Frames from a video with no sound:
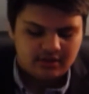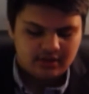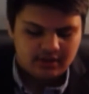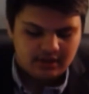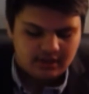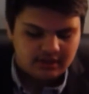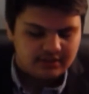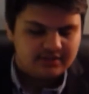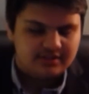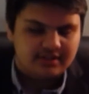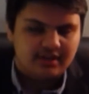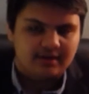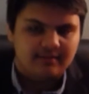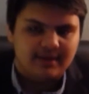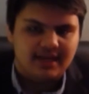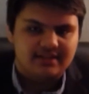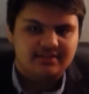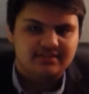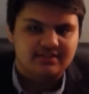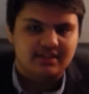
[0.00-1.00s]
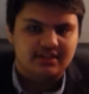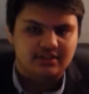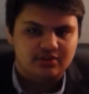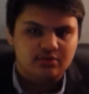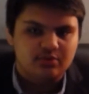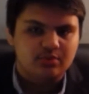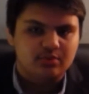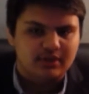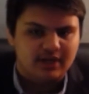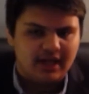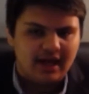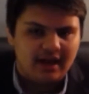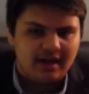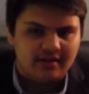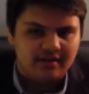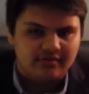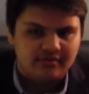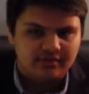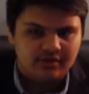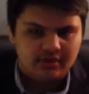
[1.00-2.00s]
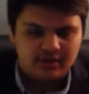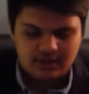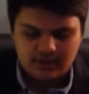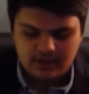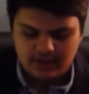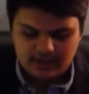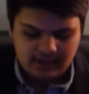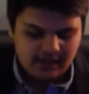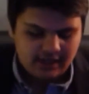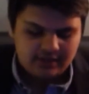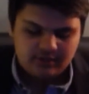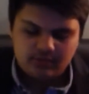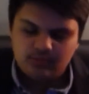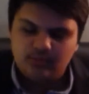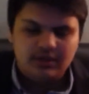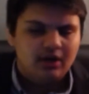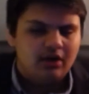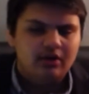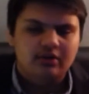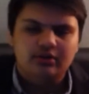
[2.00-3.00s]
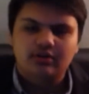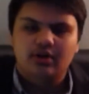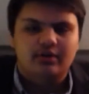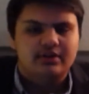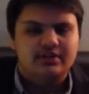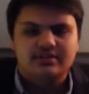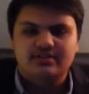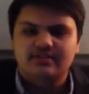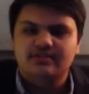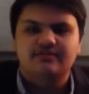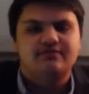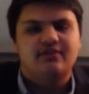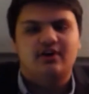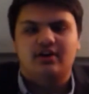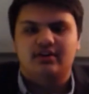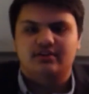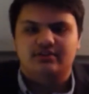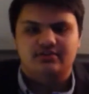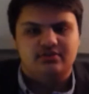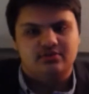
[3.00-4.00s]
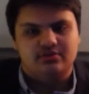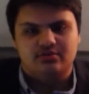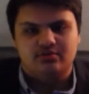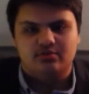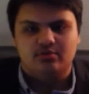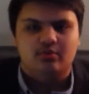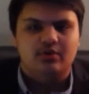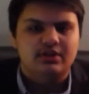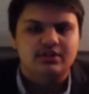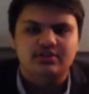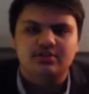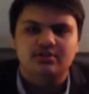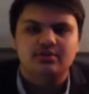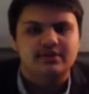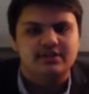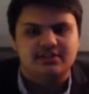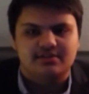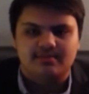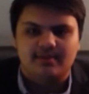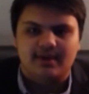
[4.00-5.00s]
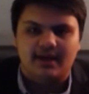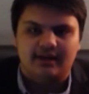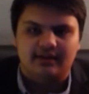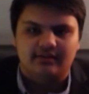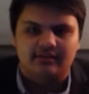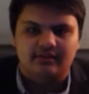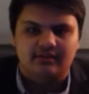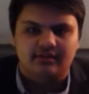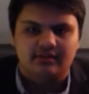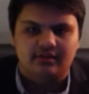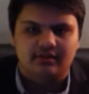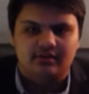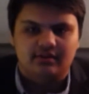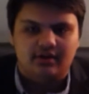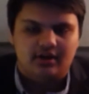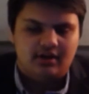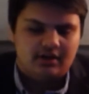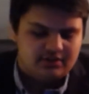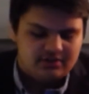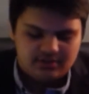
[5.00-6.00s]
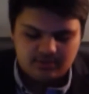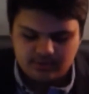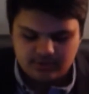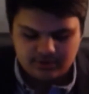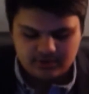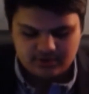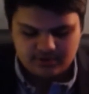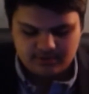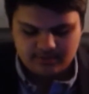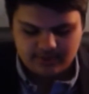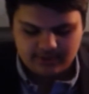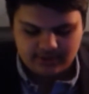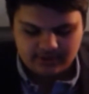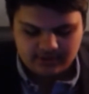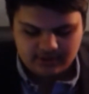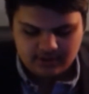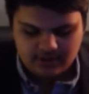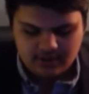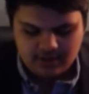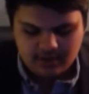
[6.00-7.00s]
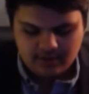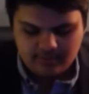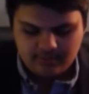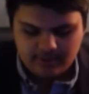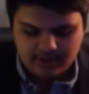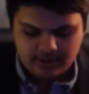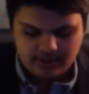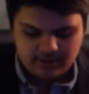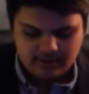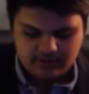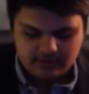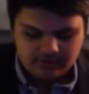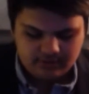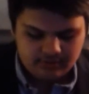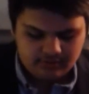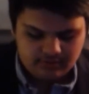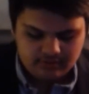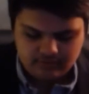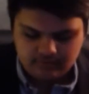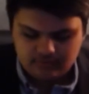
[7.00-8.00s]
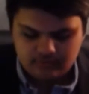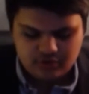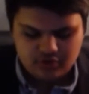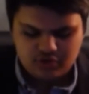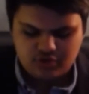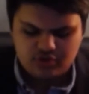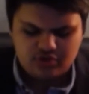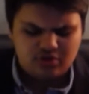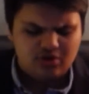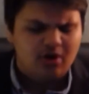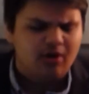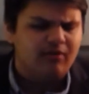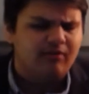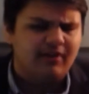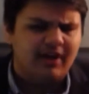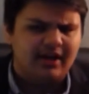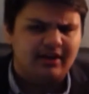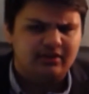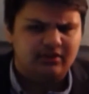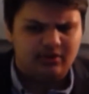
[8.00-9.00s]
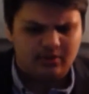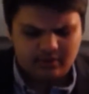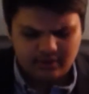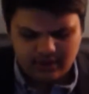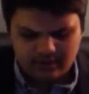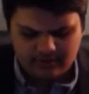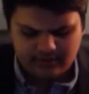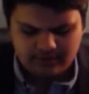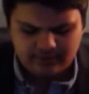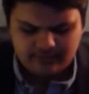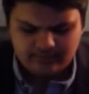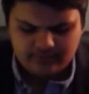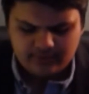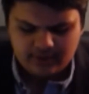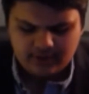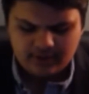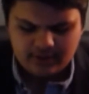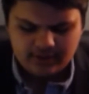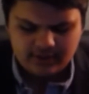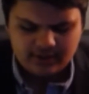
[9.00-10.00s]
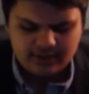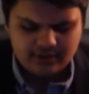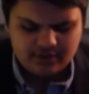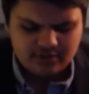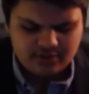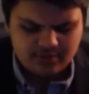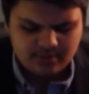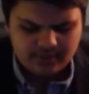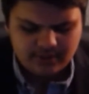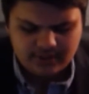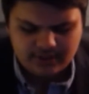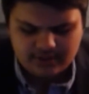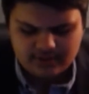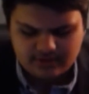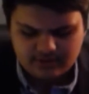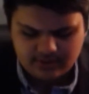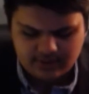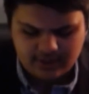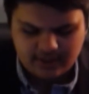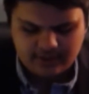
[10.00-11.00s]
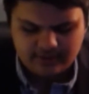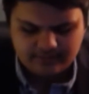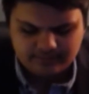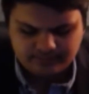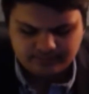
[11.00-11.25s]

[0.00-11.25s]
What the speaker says: a dumbass like you would have. And we all know this. It's Fox News. What do you expect? Honestly, what do you expect? But just no value, no nothing. Here's what it is, okay?